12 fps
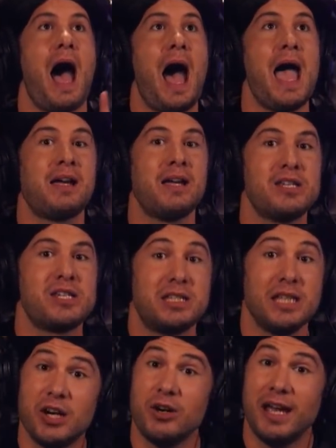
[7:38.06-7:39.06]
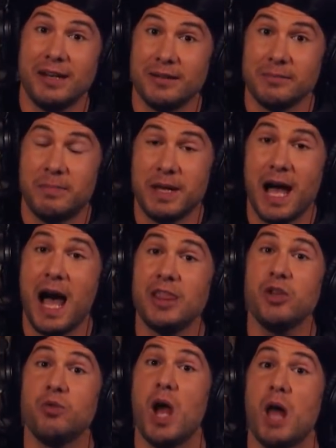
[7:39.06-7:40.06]
I consider it
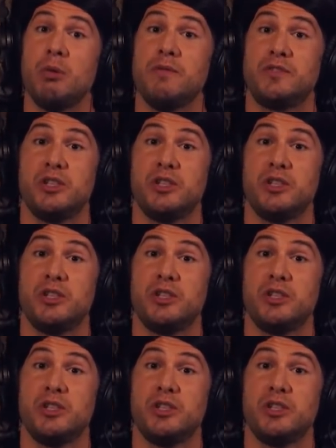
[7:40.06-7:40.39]
beyond the realm of